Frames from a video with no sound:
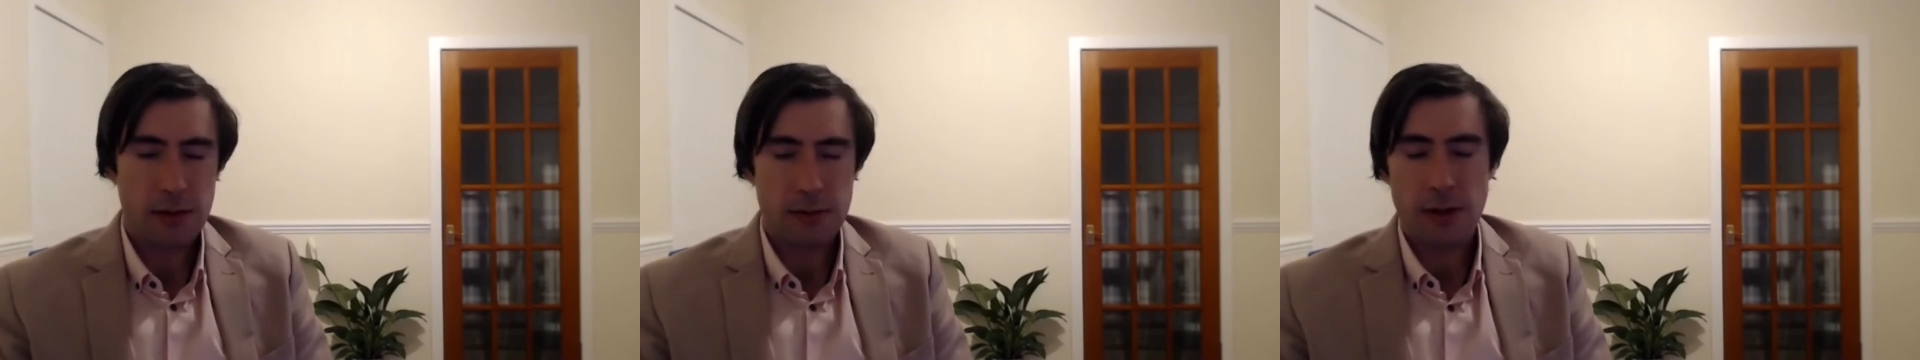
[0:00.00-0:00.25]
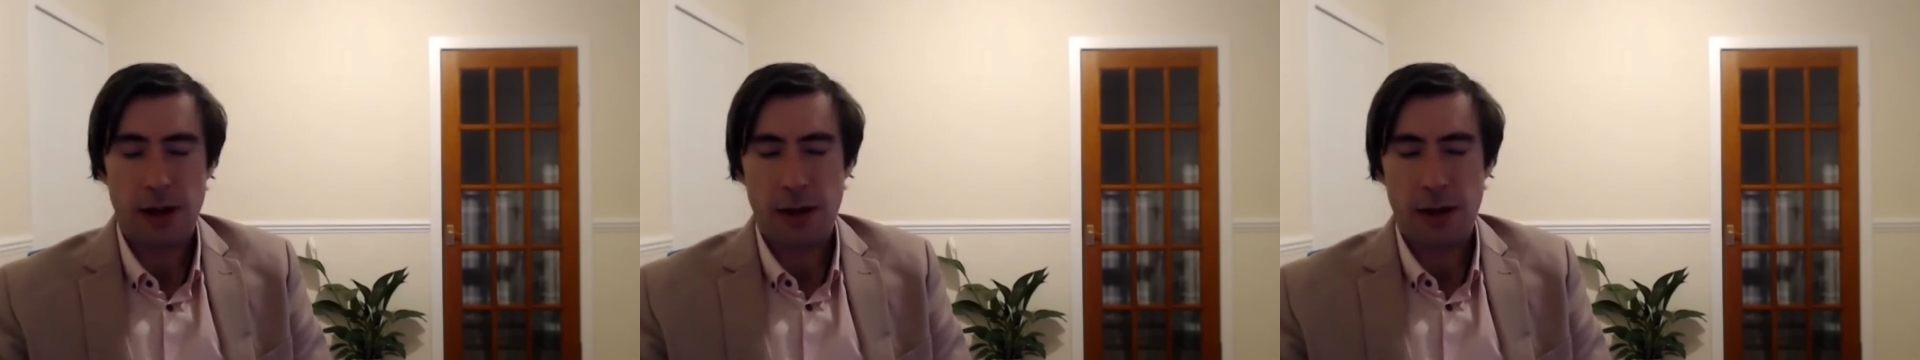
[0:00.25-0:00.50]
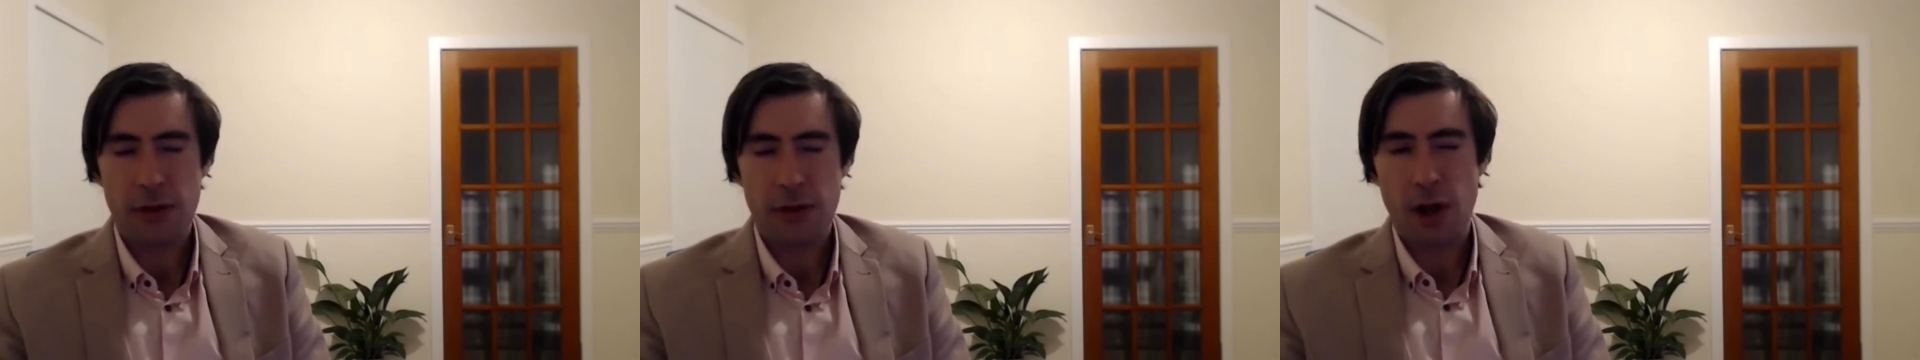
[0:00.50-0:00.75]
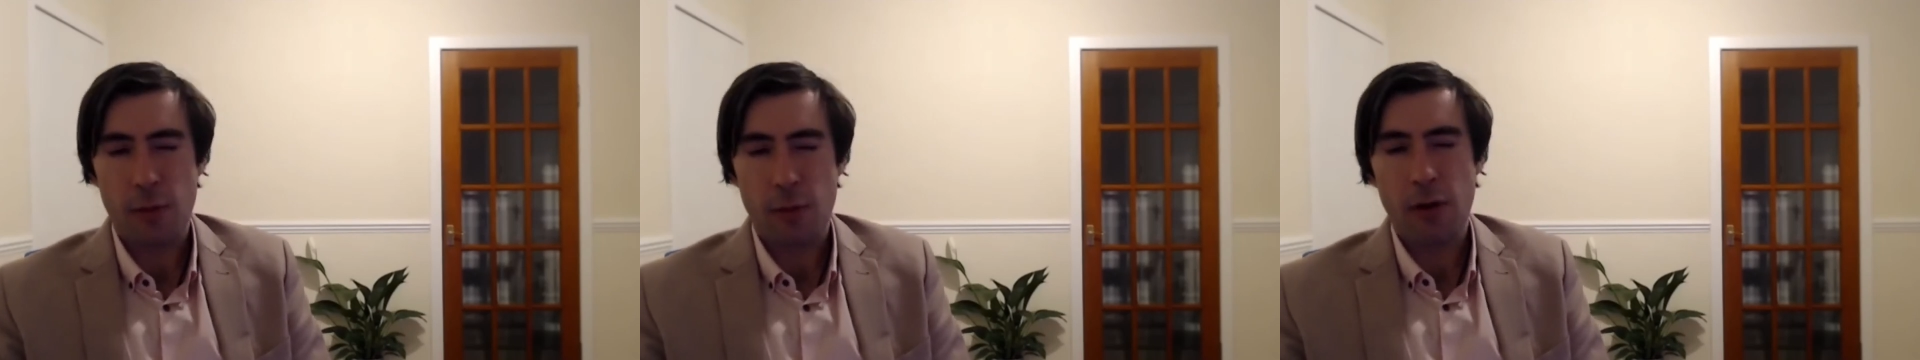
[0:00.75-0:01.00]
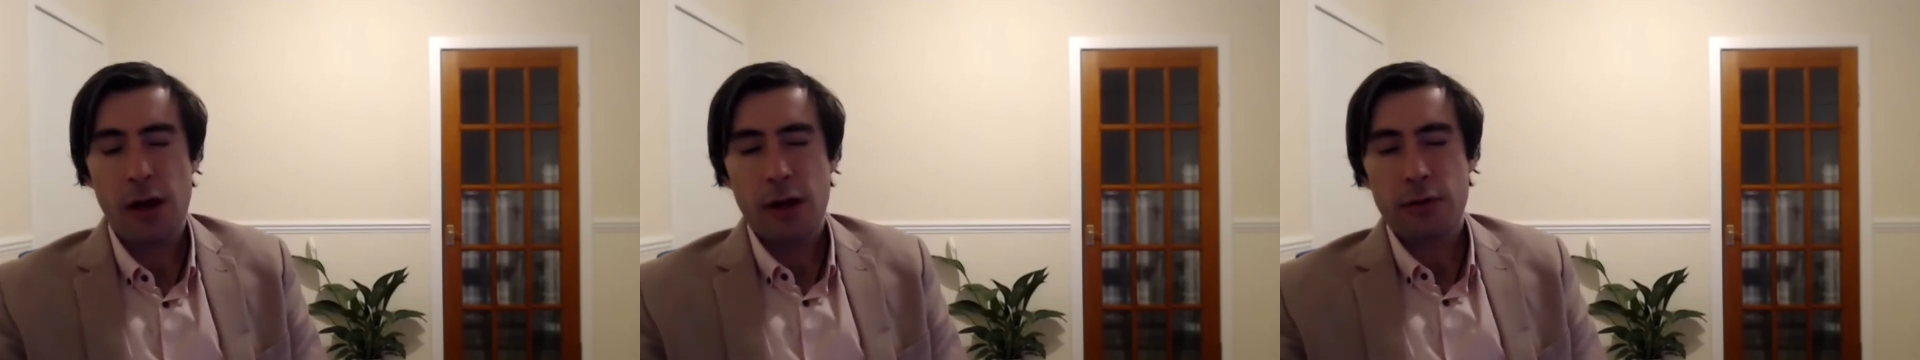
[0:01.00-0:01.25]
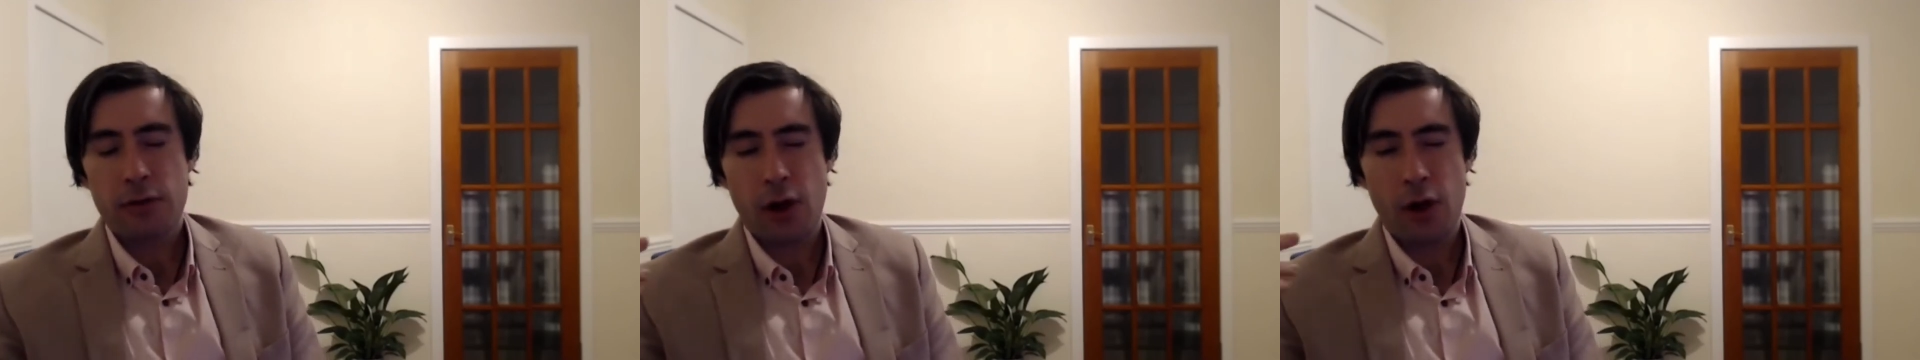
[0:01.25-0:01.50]
Yeah, I, I think I will.
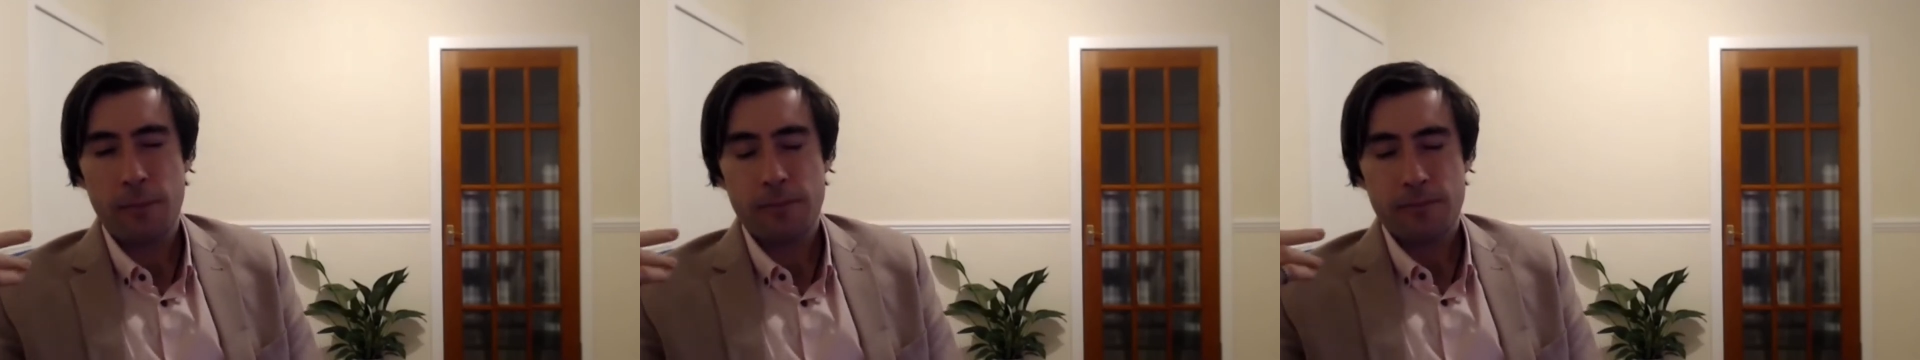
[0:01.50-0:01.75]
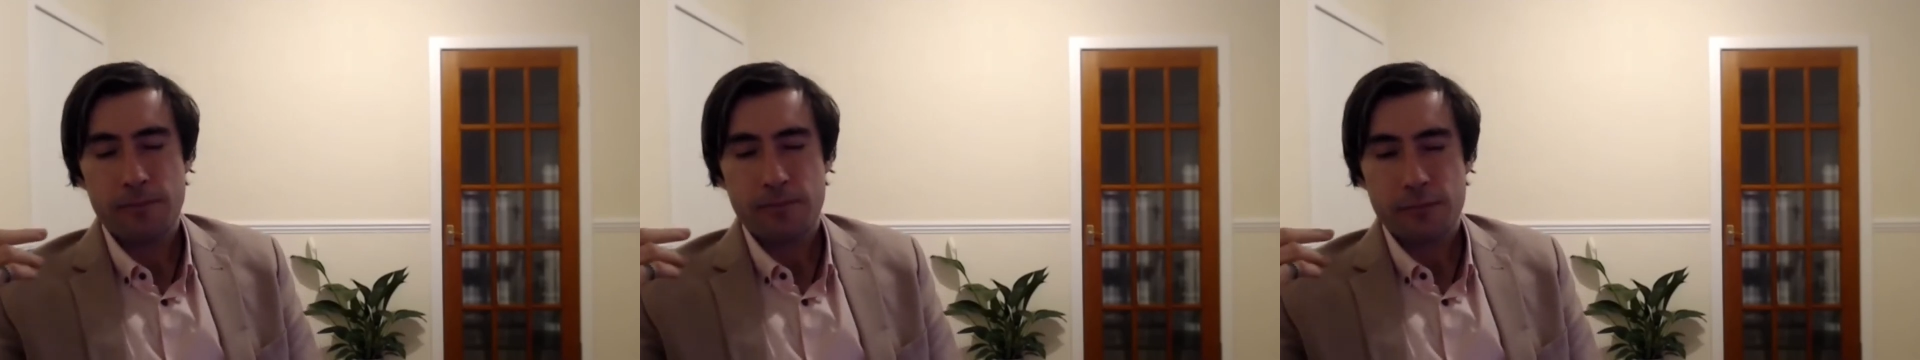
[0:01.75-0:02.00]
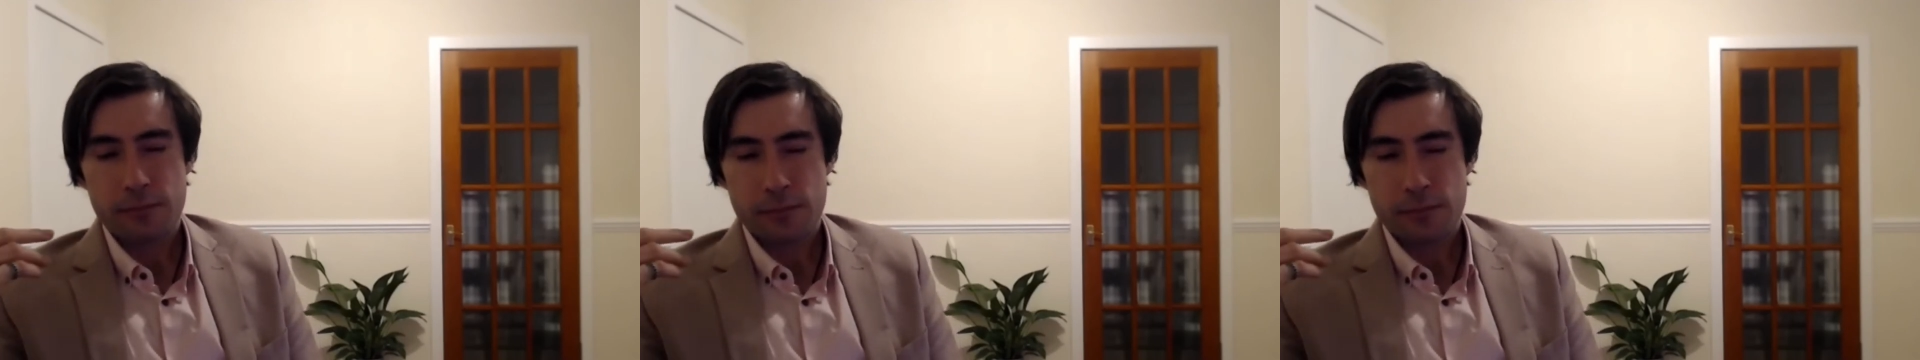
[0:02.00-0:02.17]
So